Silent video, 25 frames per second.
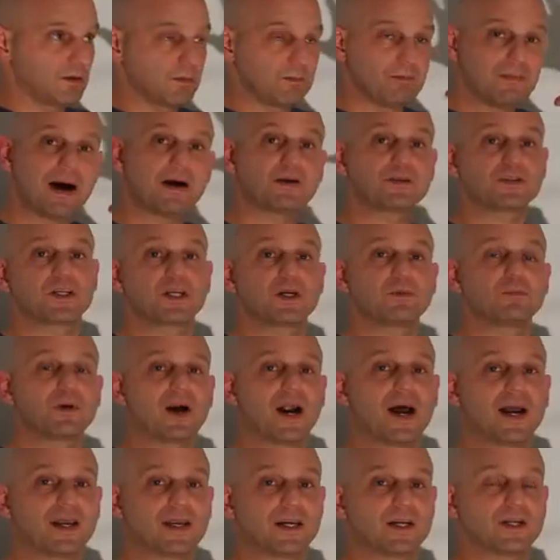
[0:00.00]
the mounting
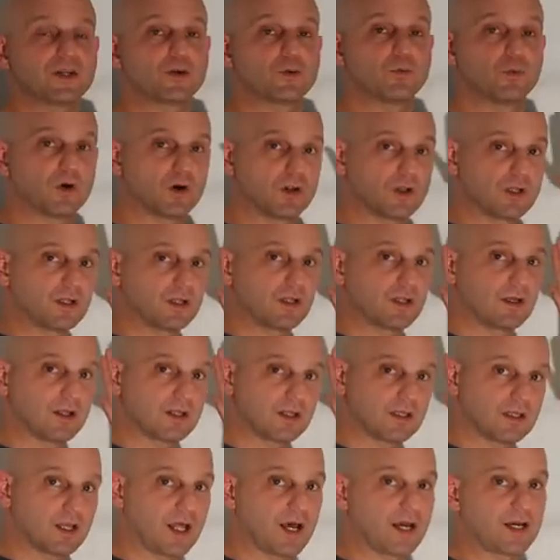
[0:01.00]
bracket will
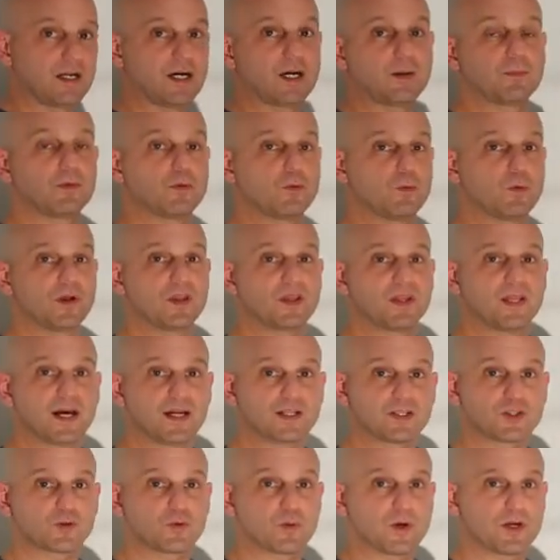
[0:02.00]
line up with
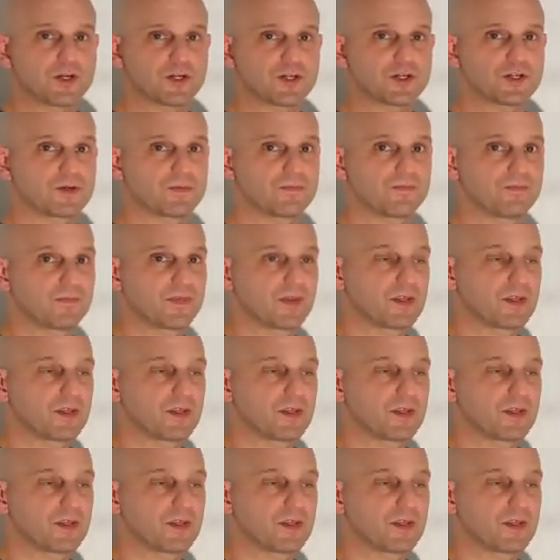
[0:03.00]
that switch.